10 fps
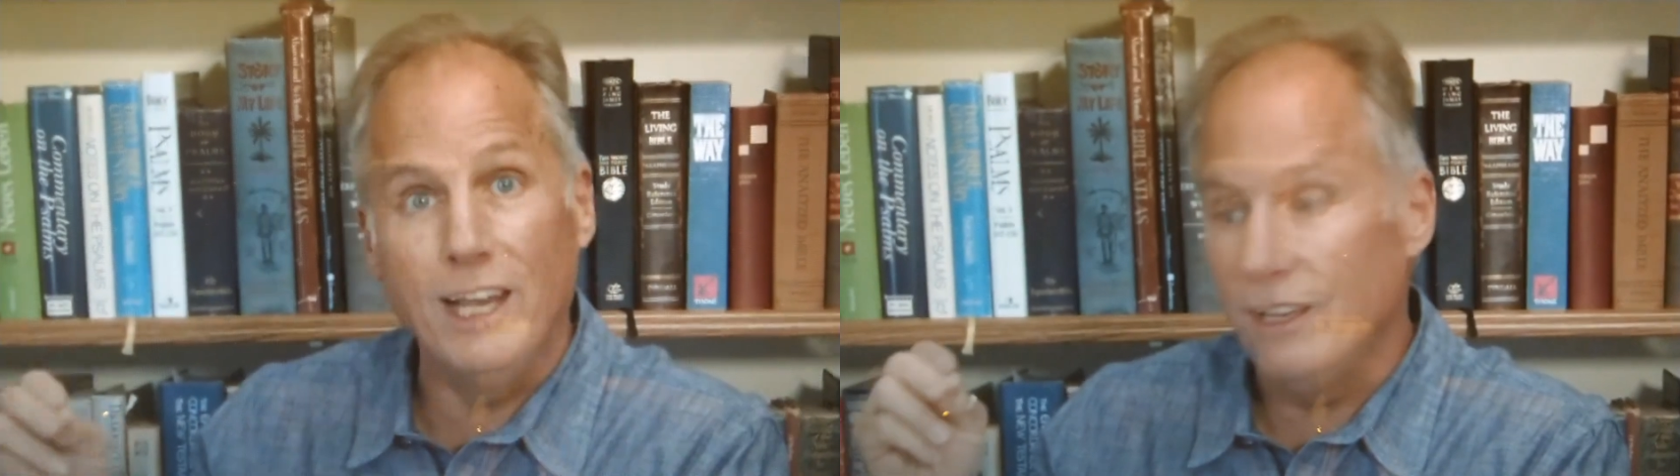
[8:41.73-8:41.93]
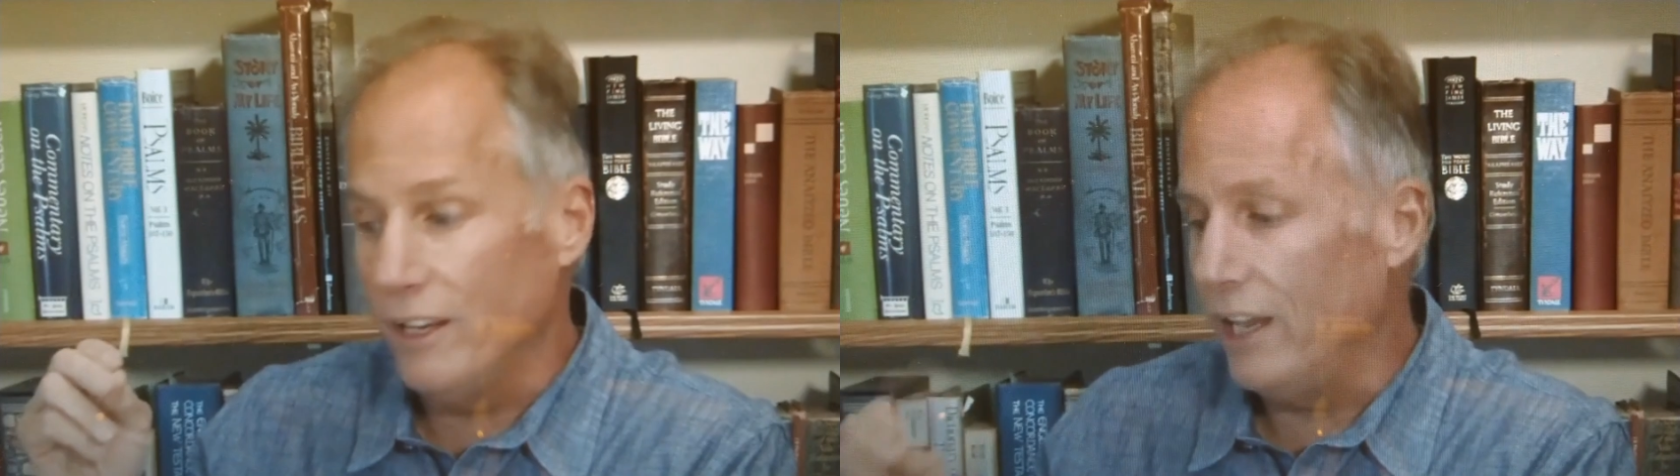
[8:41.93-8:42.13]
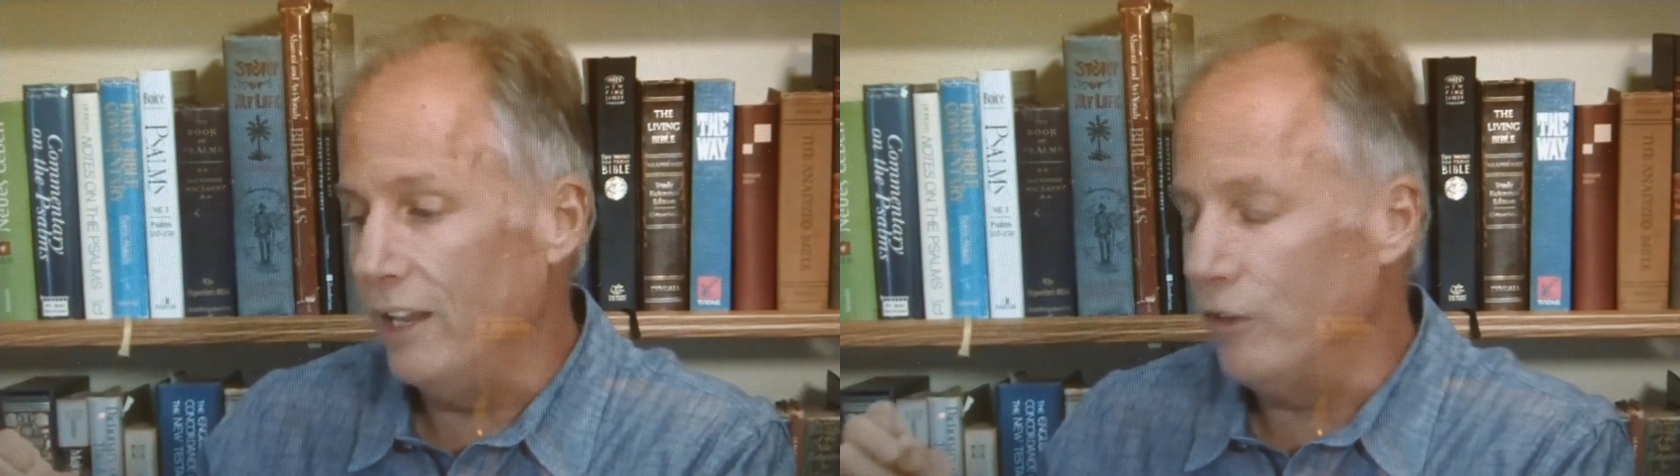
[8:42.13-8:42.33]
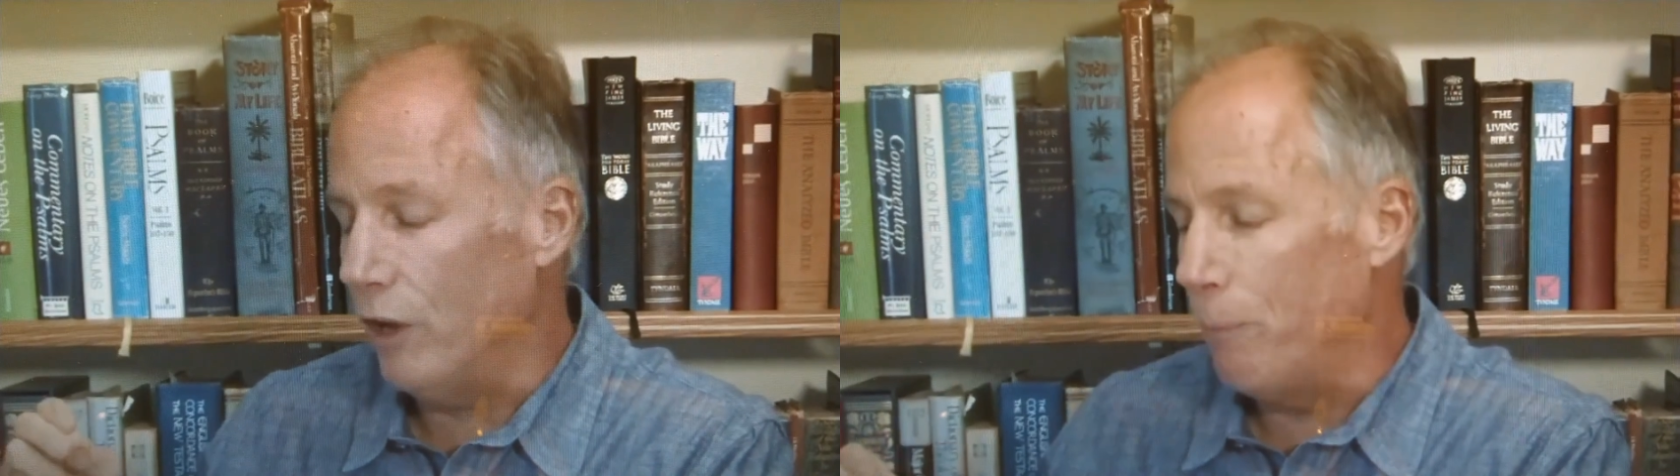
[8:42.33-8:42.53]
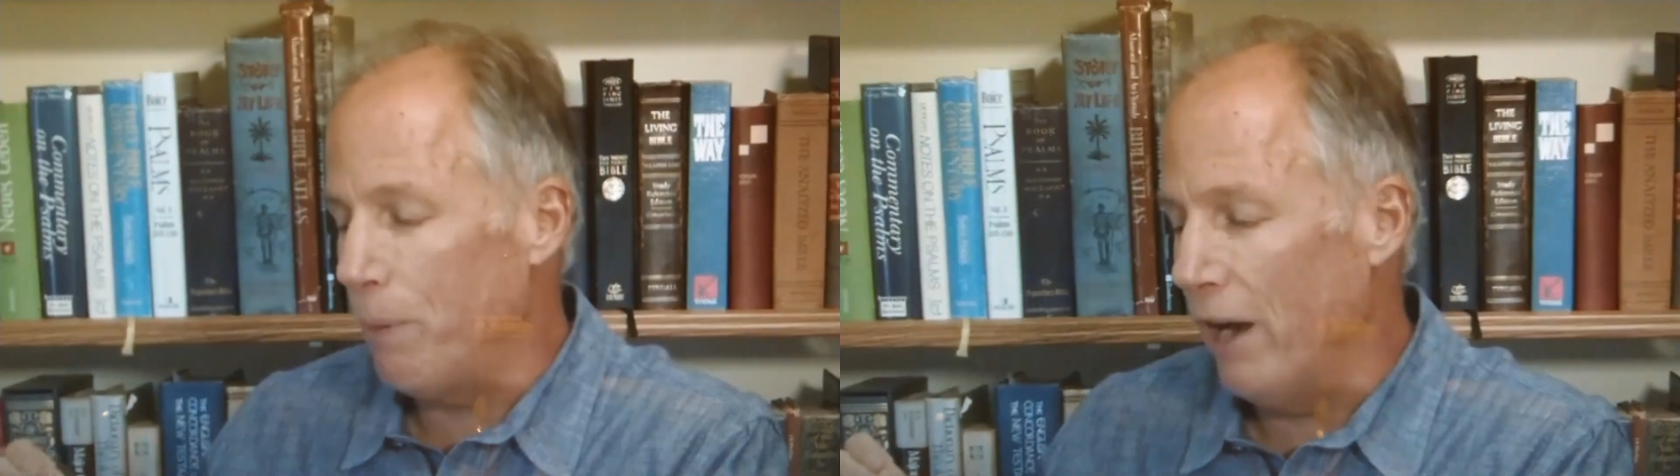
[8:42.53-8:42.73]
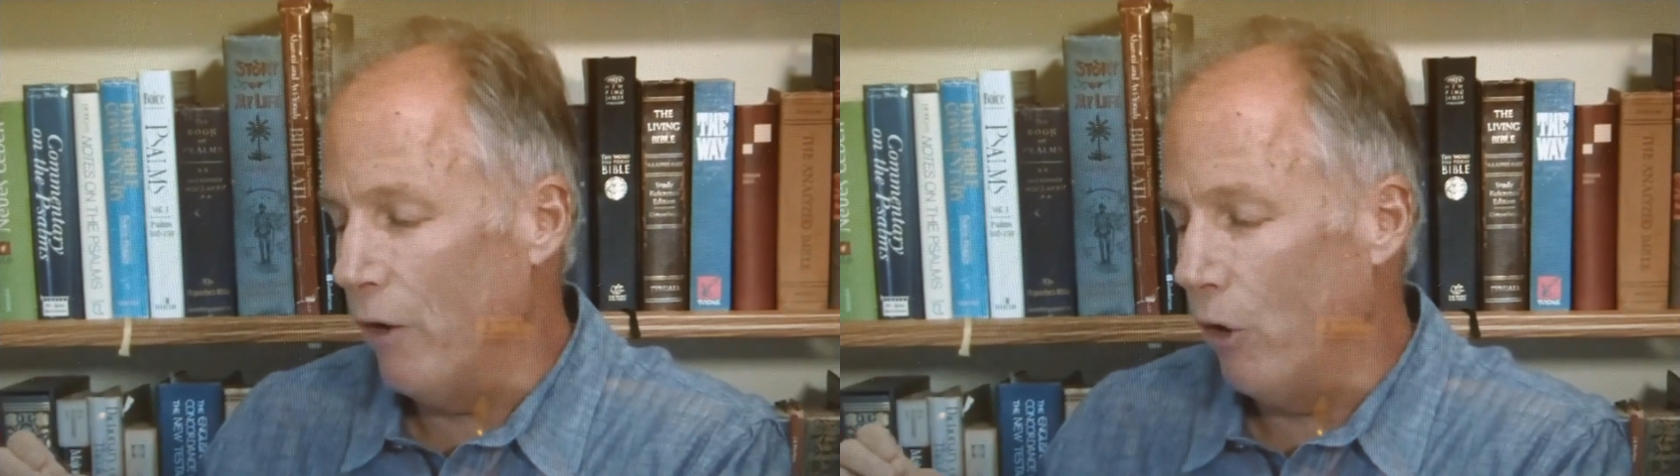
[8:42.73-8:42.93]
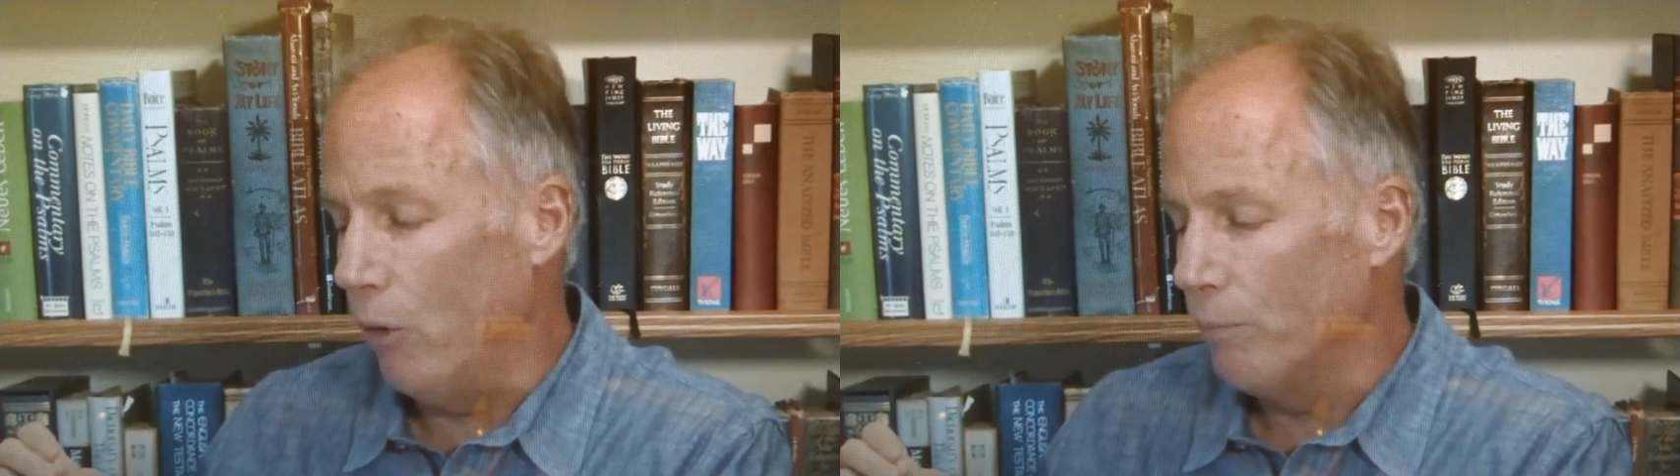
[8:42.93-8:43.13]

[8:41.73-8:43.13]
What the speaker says: in his apparel?